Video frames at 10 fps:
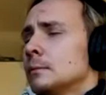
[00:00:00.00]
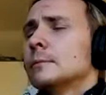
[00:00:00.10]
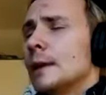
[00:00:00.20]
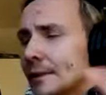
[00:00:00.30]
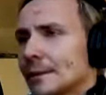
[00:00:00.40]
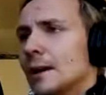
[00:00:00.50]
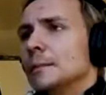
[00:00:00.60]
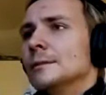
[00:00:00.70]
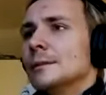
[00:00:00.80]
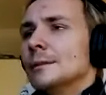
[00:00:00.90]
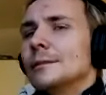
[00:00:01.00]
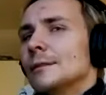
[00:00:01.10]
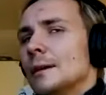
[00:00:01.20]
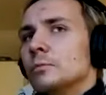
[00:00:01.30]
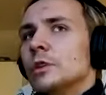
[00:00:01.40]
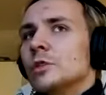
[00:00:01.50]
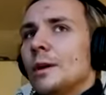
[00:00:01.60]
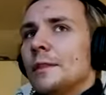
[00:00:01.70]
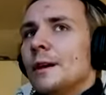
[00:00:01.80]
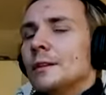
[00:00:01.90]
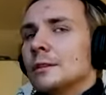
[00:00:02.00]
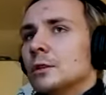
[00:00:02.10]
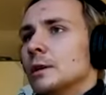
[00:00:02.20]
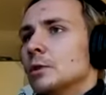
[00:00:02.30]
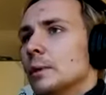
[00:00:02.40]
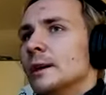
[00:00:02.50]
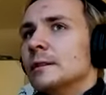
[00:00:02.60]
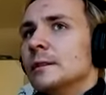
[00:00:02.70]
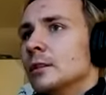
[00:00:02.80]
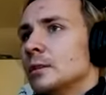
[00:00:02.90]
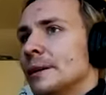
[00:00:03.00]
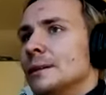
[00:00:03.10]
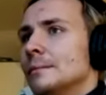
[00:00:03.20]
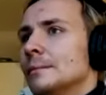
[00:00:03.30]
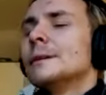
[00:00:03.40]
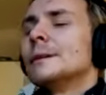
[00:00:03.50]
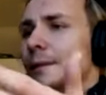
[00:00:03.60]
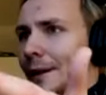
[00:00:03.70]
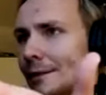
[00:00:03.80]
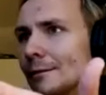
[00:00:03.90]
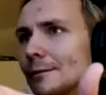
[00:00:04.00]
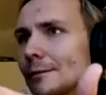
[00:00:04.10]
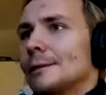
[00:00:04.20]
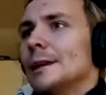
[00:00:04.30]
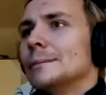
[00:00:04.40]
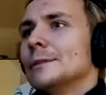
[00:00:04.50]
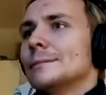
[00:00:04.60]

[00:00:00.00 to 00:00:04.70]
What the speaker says: That's climate. It's the same reason why there aren't currently reindeer in Spain. That's also climate.